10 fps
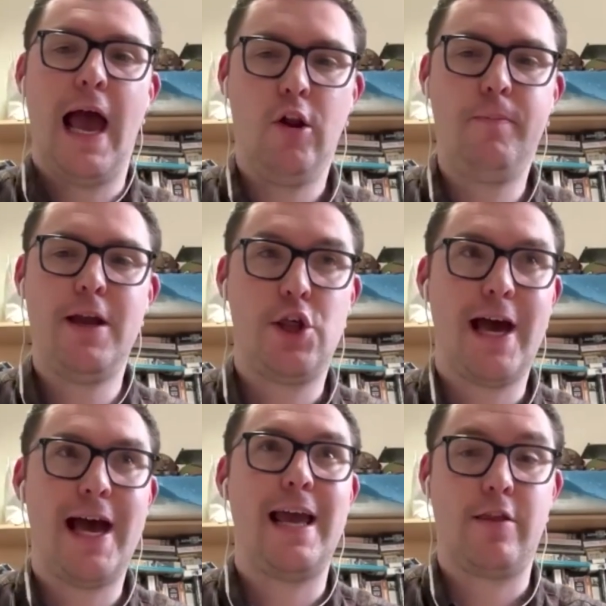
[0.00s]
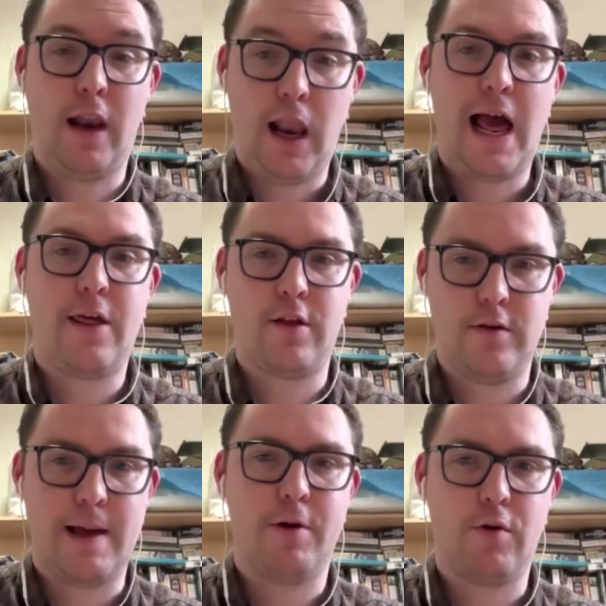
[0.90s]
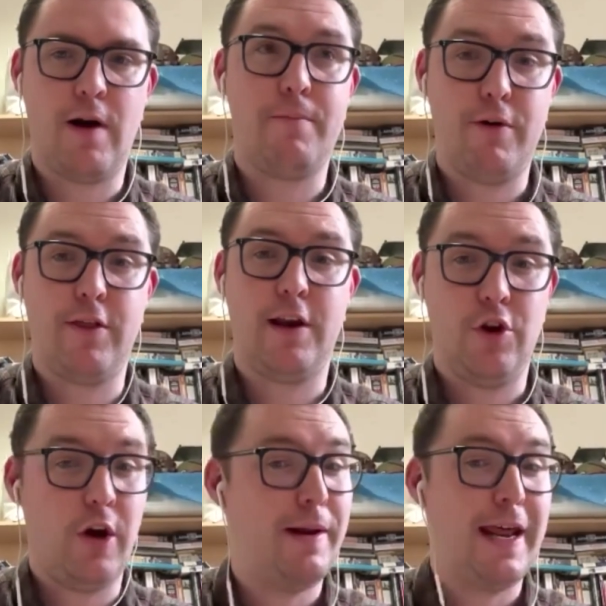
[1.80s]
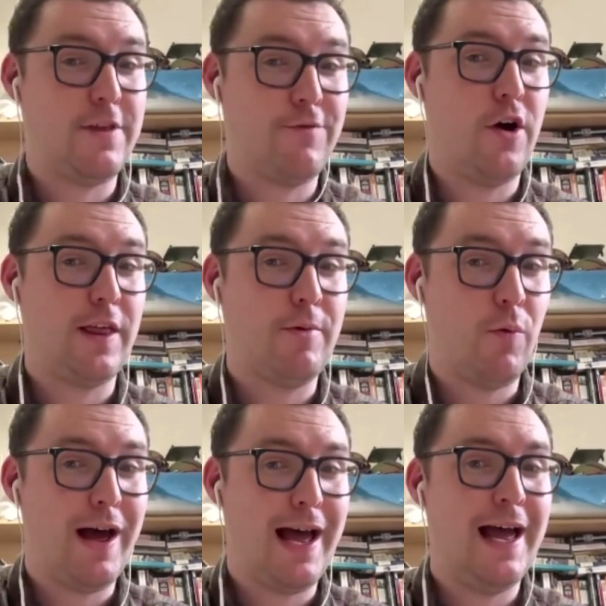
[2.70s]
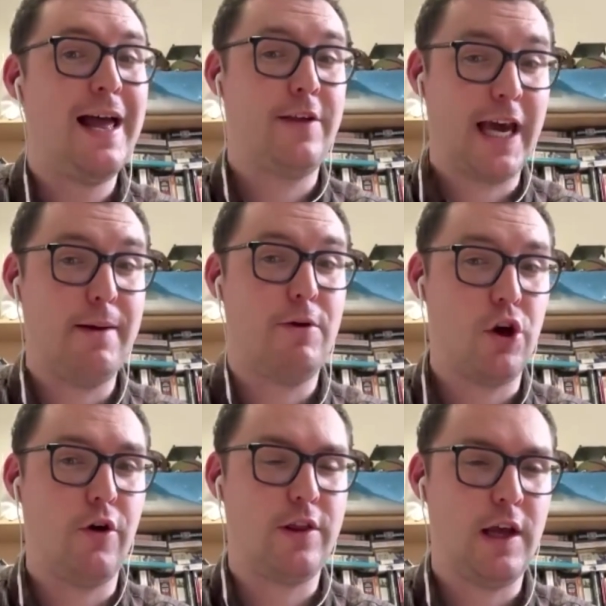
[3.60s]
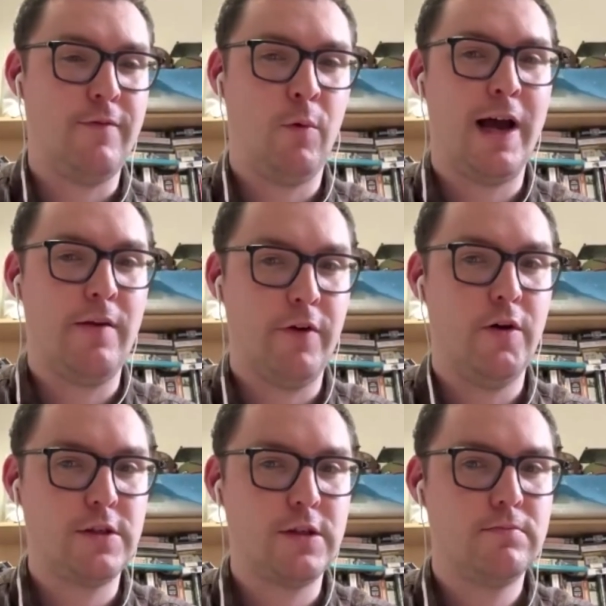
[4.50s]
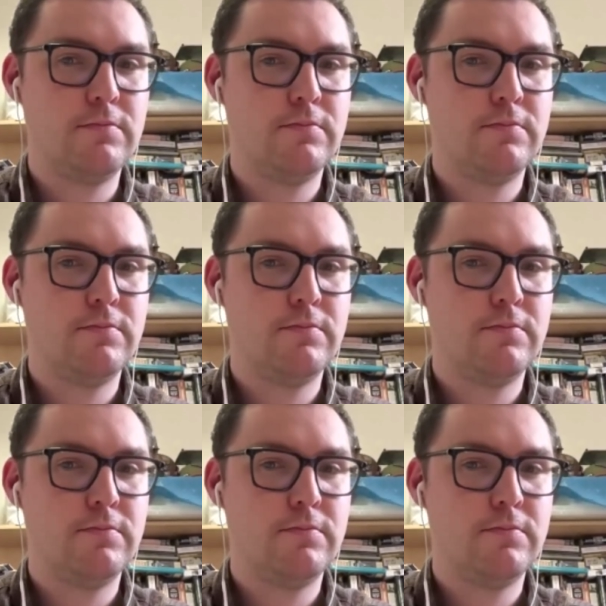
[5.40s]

LBJ is the last Democrat presidential nominee, as far as I'm aware, to get a majority of the white vote.